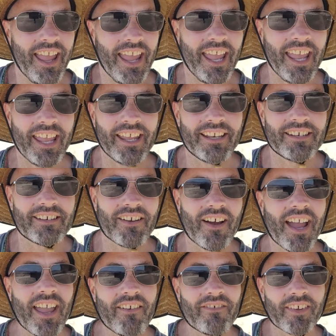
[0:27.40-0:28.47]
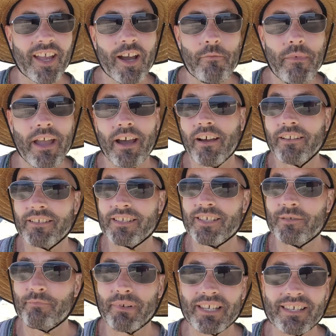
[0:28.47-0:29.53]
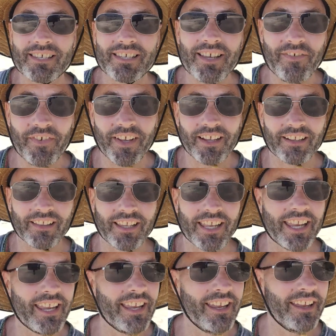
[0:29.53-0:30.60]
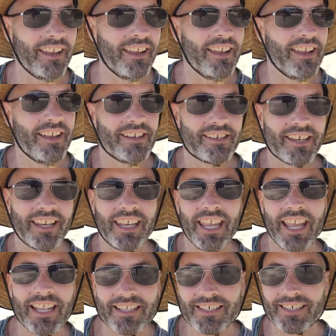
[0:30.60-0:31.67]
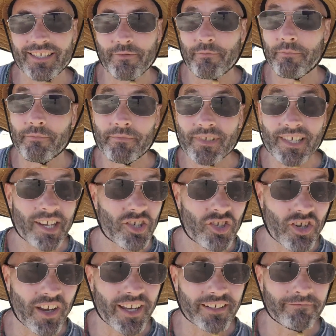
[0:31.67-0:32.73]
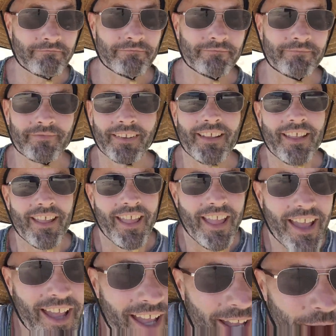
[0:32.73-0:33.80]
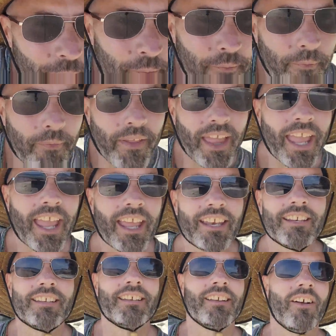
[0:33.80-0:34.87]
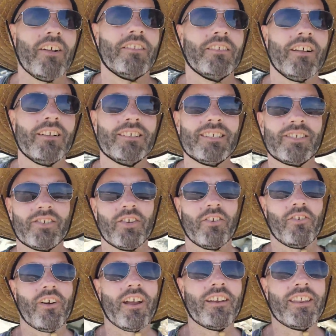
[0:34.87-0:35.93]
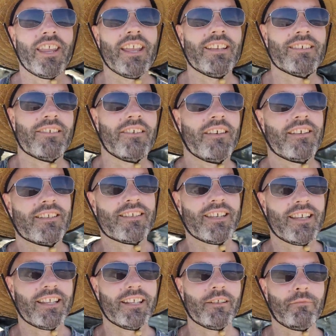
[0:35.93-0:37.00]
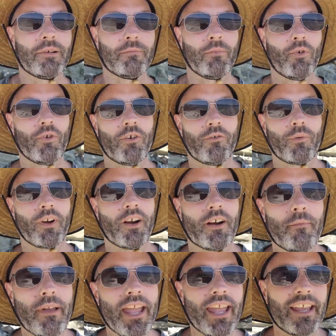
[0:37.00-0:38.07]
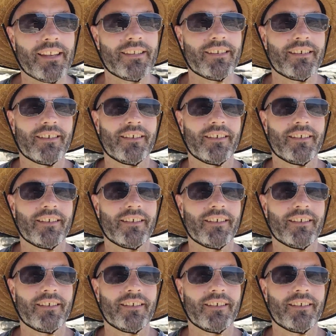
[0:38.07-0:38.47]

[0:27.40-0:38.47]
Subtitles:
And I have come out specifically to get some sunshine. And I'll just turn around here so you can see a little bit more of where I'm at.